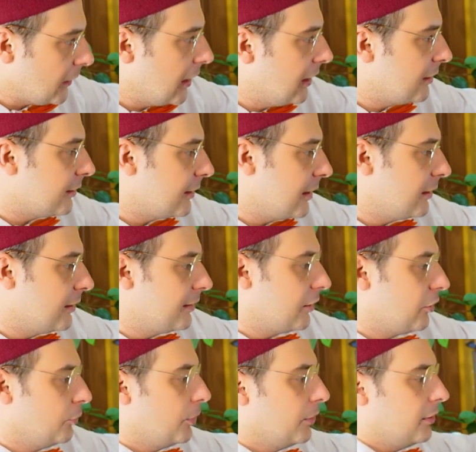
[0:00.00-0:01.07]
let's take the
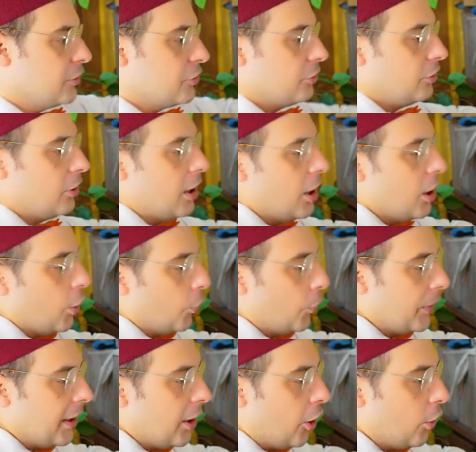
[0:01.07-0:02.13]
second position,
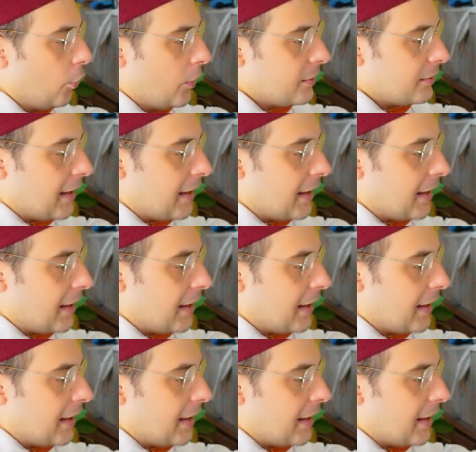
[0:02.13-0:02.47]
we always